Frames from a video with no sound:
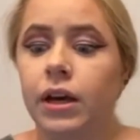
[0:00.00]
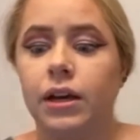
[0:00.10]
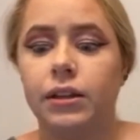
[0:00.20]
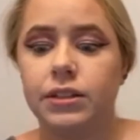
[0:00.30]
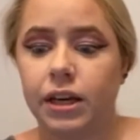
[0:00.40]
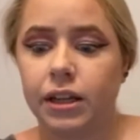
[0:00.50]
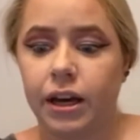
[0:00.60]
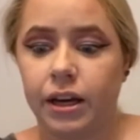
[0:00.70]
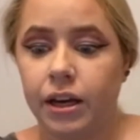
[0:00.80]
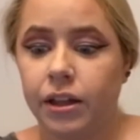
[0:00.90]
In the
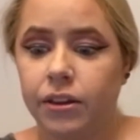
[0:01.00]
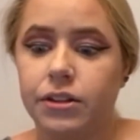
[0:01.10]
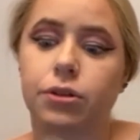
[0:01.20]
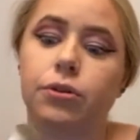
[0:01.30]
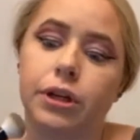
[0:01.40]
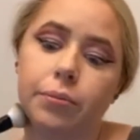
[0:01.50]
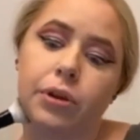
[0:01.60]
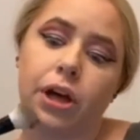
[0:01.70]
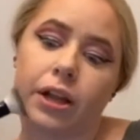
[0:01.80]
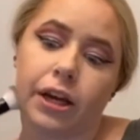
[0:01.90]
daylight, this grim
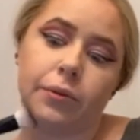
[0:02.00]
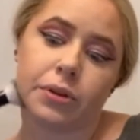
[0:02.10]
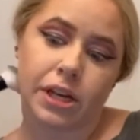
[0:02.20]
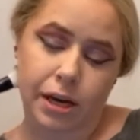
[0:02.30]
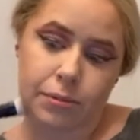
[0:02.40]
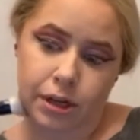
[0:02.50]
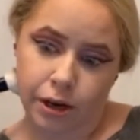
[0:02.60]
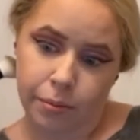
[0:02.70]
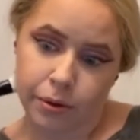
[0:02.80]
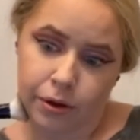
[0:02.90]
plotline was amped
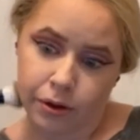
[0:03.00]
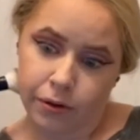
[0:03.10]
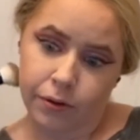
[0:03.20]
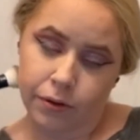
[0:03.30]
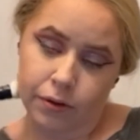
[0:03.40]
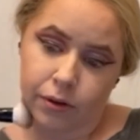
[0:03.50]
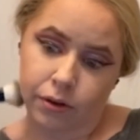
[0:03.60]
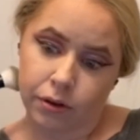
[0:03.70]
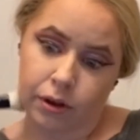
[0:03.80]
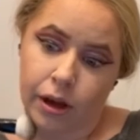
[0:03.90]
up
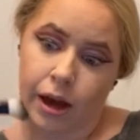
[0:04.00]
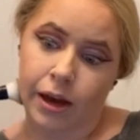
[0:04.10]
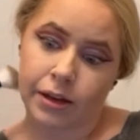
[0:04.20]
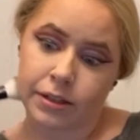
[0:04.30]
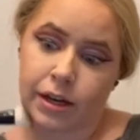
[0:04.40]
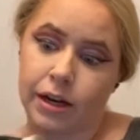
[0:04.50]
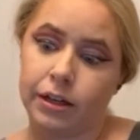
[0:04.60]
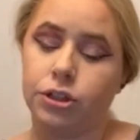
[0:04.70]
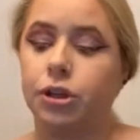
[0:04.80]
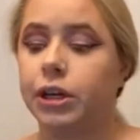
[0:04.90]
as an
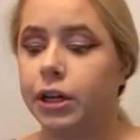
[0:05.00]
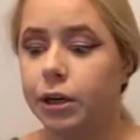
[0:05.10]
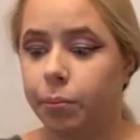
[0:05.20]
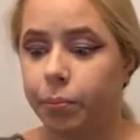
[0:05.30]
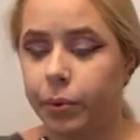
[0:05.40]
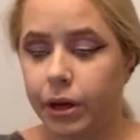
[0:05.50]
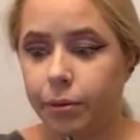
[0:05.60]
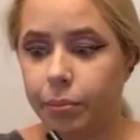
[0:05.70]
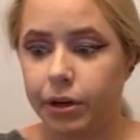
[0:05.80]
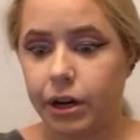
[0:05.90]
intriguing
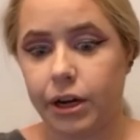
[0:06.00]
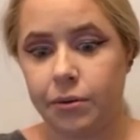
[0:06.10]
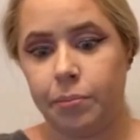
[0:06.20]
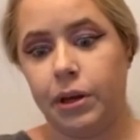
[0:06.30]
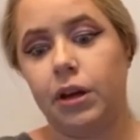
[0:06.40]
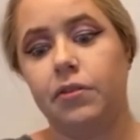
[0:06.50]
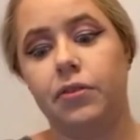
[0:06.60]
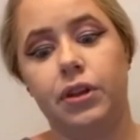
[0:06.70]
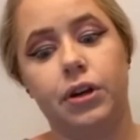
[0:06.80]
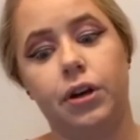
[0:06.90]
but benign bit of
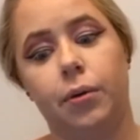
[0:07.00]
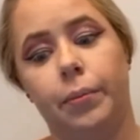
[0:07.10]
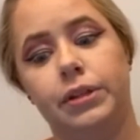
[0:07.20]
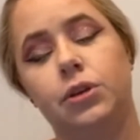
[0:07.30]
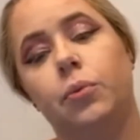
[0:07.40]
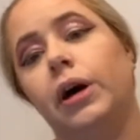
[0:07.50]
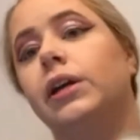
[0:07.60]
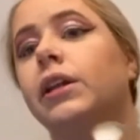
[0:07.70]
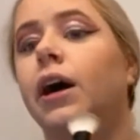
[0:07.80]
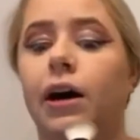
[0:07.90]
theater meant to
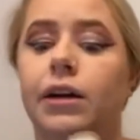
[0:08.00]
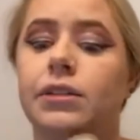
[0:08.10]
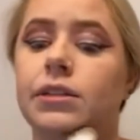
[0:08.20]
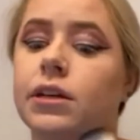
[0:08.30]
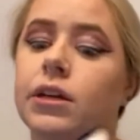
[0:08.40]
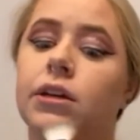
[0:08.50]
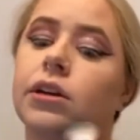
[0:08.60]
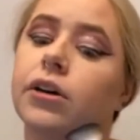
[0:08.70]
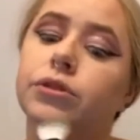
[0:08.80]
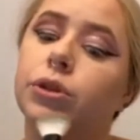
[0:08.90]
widen the eyes of